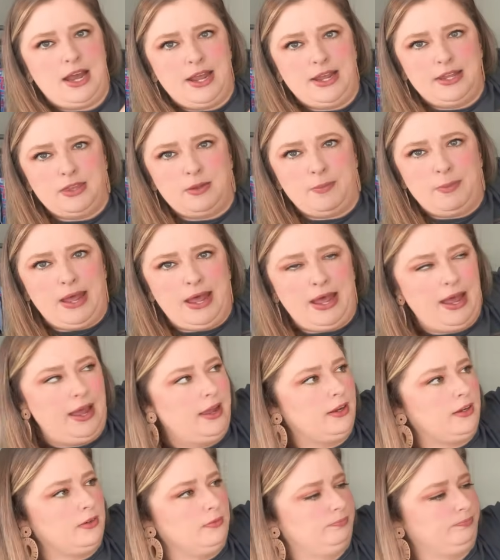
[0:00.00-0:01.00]
in the
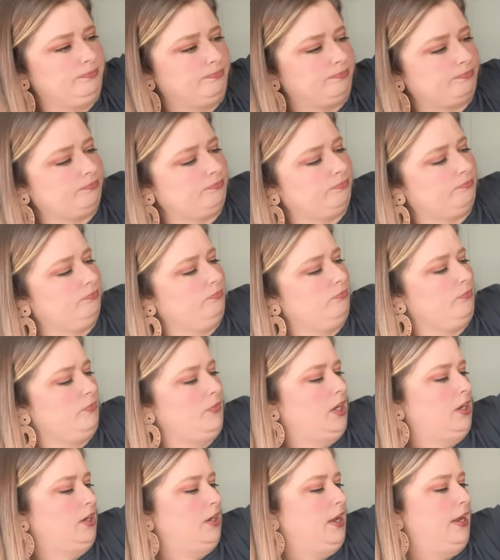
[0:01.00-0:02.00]
back,
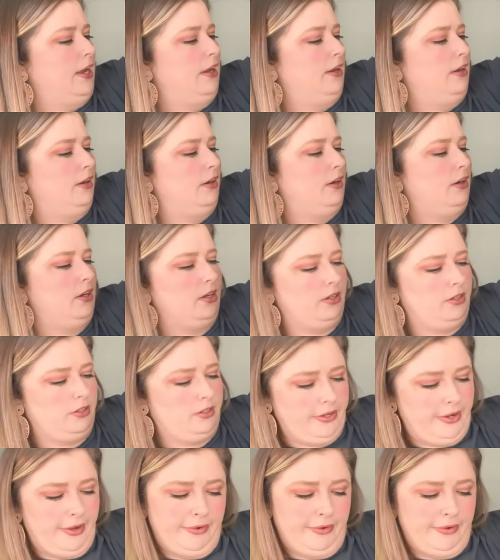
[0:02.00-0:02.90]
and yeah,